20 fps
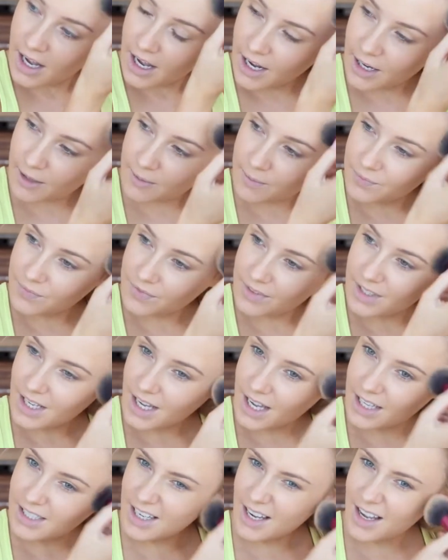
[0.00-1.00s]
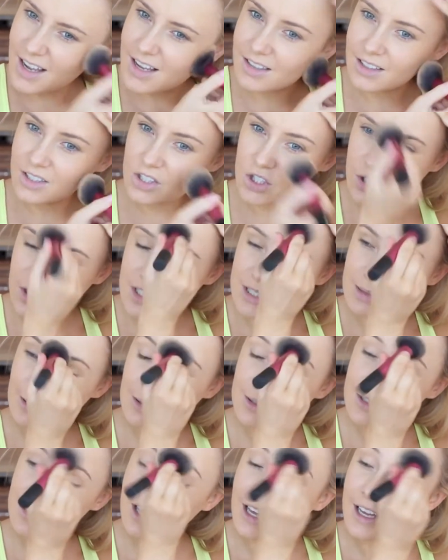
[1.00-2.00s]
And yeah, it literally
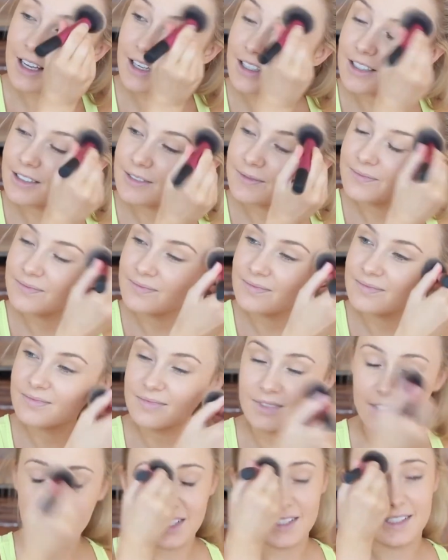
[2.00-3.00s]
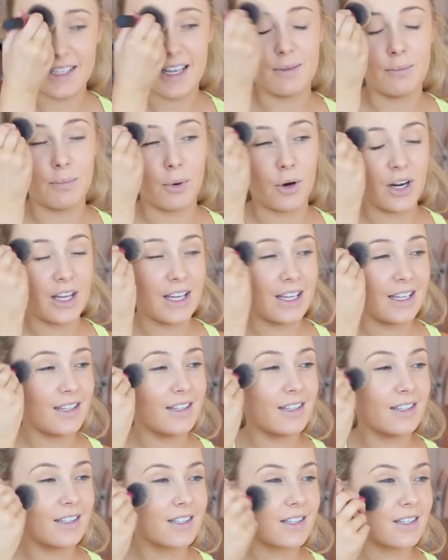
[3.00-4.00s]
smells like dead
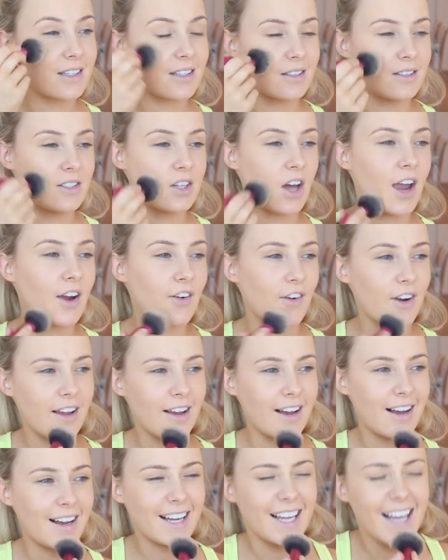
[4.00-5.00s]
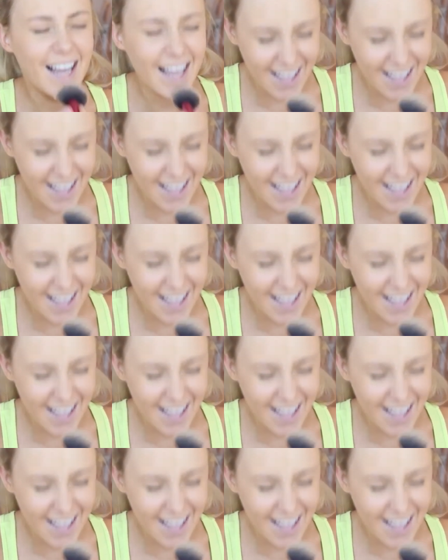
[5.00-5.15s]
bodies, diarrhea.